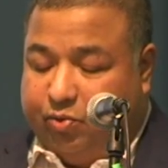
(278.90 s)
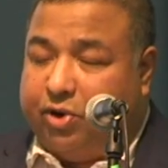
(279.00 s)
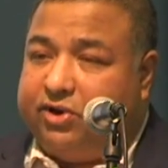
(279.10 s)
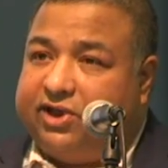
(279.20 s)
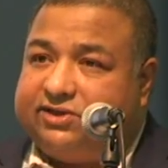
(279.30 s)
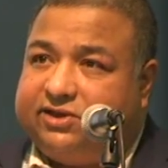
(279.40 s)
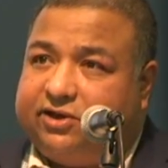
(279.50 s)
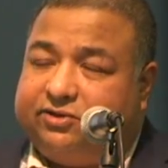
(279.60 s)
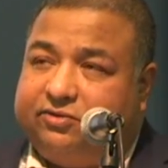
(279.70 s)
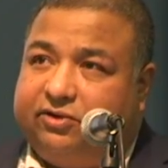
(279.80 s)
One is
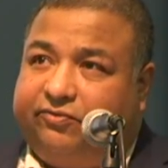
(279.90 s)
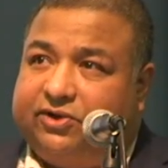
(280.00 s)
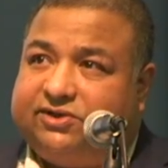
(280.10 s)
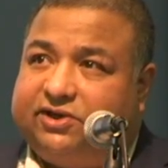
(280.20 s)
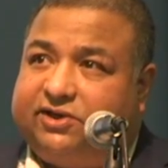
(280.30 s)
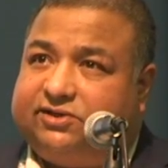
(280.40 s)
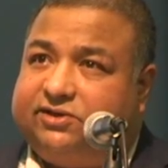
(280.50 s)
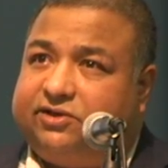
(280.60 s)
that, the first thing is